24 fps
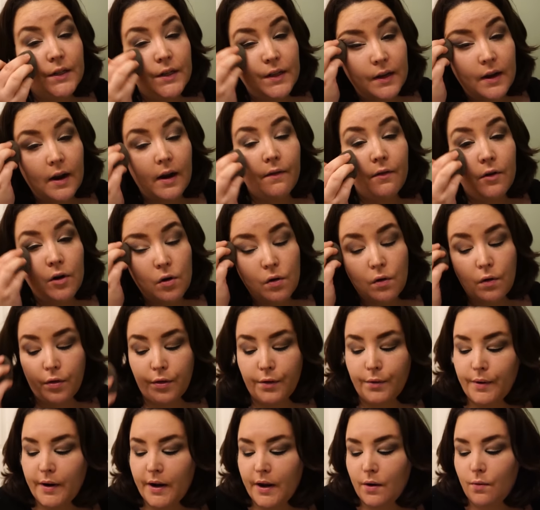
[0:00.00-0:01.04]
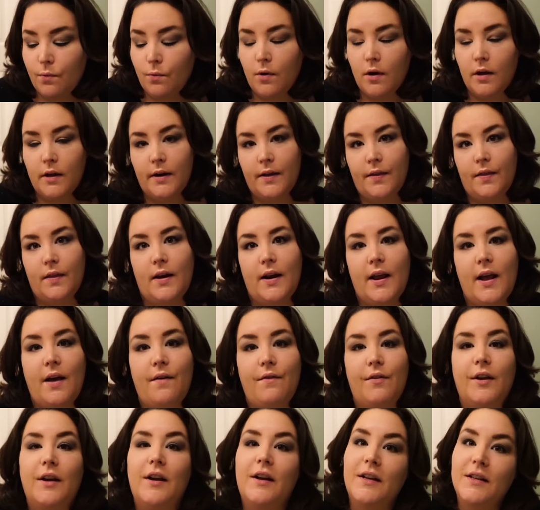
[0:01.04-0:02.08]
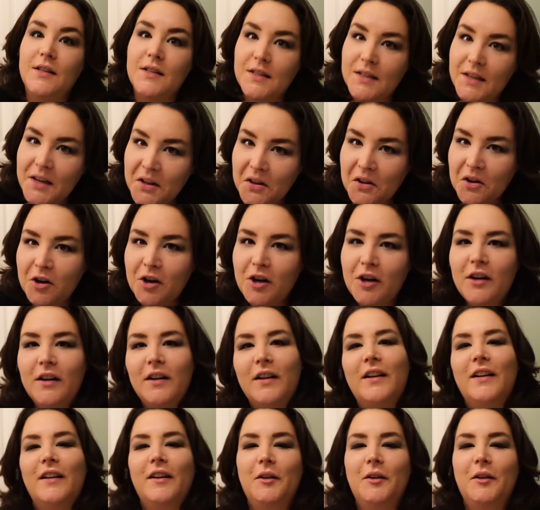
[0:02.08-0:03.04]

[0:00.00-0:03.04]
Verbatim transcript: to the CoverGirl 3-in-1 and then having a concealer